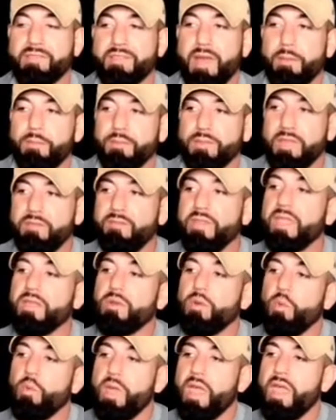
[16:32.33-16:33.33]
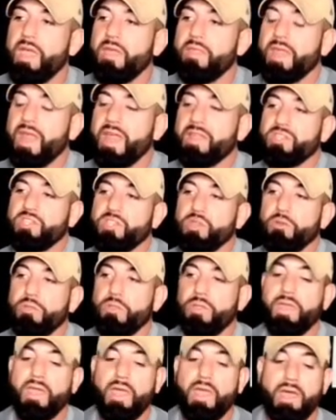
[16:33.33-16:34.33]
living in a way that I do
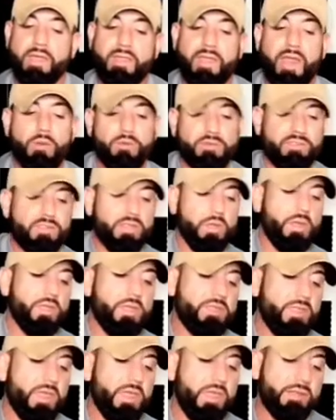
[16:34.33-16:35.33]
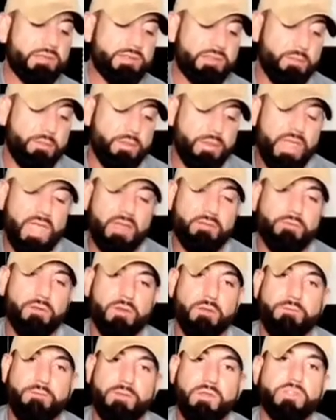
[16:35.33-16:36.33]
think that I was doing things to plan
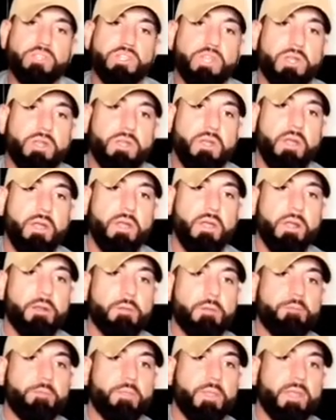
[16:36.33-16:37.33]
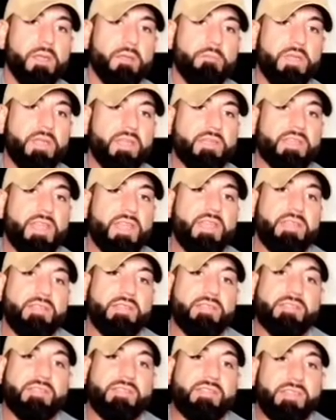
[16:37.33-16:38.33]
for a future because I
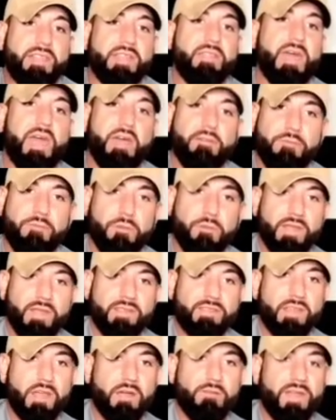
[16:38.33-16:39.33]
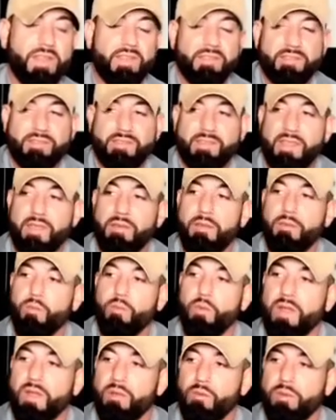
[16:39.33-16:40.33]
didn't see that for myself. I didn't see
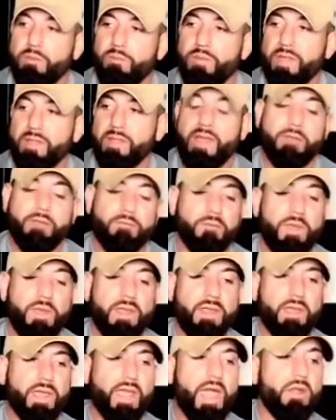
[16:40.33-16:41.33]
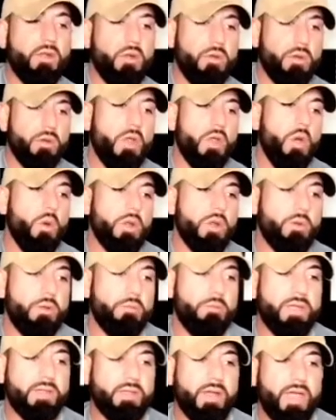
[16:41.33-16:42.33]
what it would be like for me. Like, I don't know what it
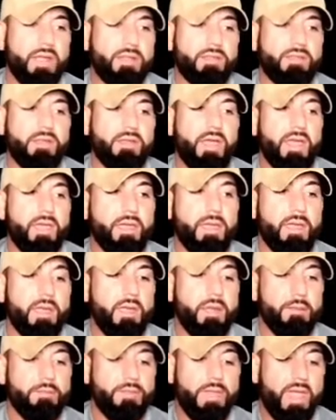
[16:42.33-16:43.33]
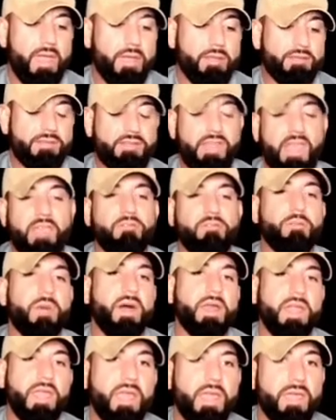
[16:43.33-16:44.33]
would be like to like save
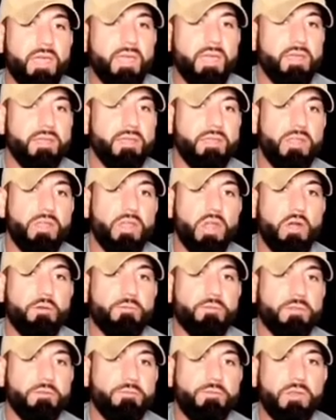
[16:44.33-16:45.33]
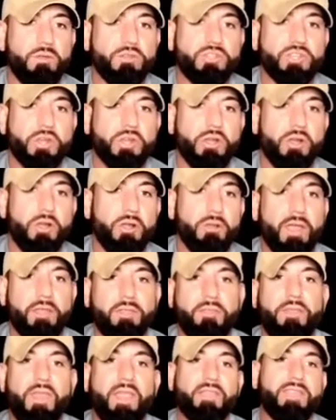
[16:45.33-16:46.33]
money, for the future, or
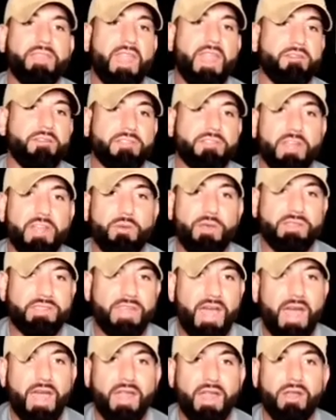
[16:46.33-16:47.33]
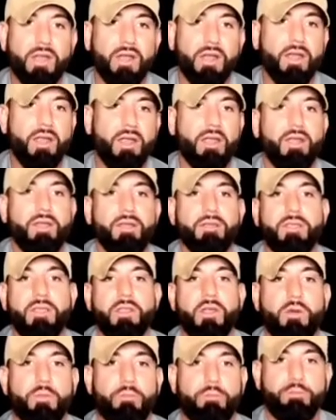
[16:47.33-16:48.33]
like think that I was going to retire,
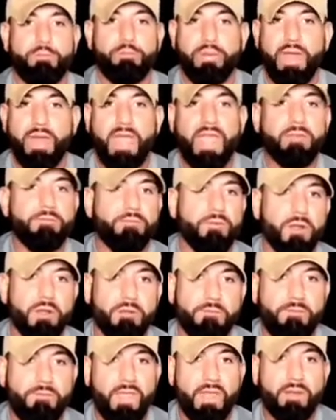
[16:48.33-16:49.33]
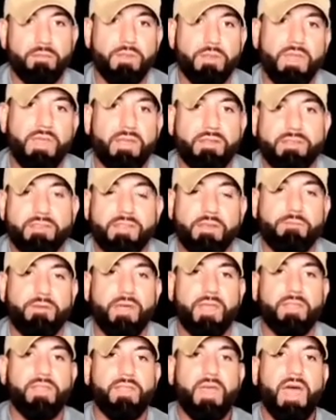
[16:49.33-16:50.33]
plan for a family and stuff
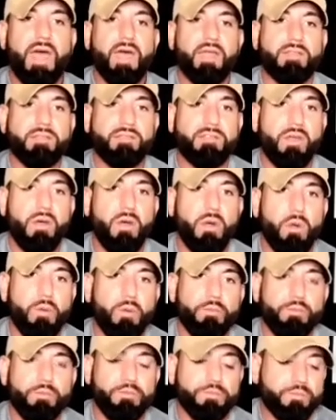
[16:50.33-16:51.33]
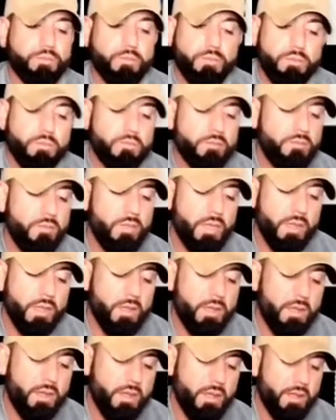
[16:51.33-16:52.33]
like that. So
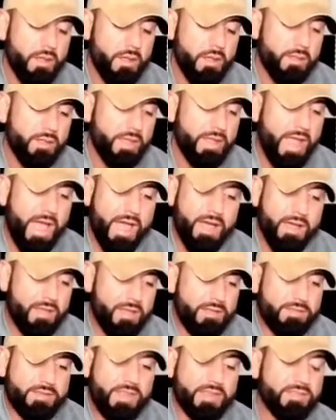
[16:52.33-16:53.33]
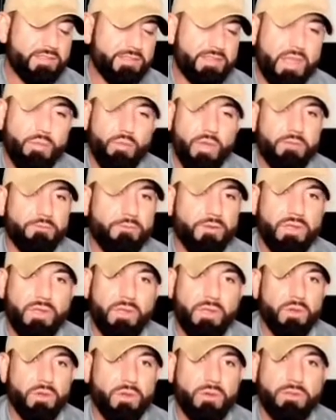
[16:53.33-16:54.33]
like, is that the same way for
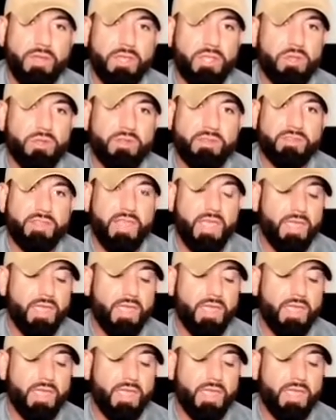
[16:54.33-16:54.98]
you? Like, you just take